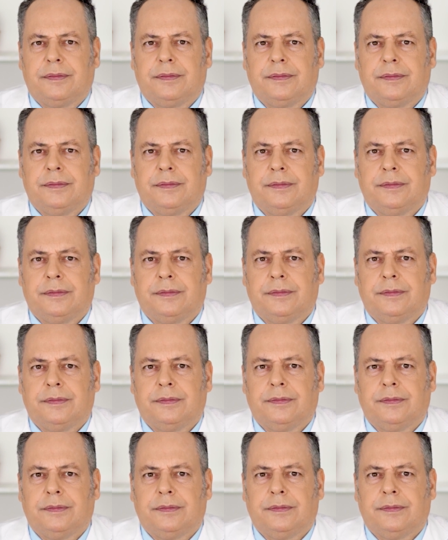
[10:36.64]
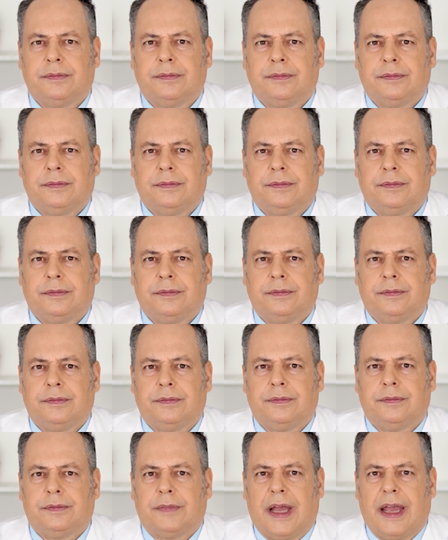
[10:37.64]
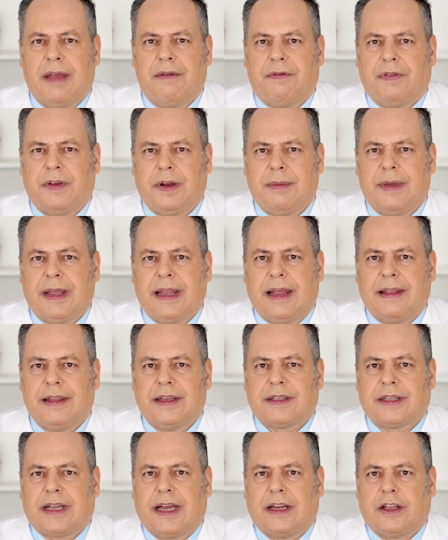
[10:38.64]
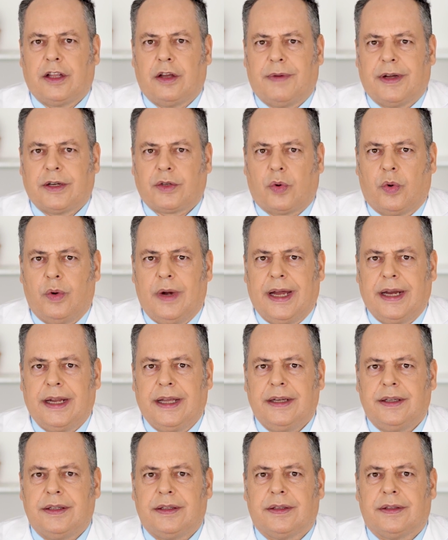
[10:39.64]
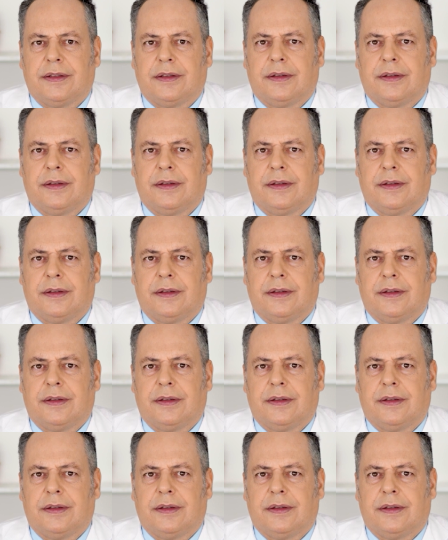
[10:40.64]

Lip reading: facilitates the expenditure of energy and therefore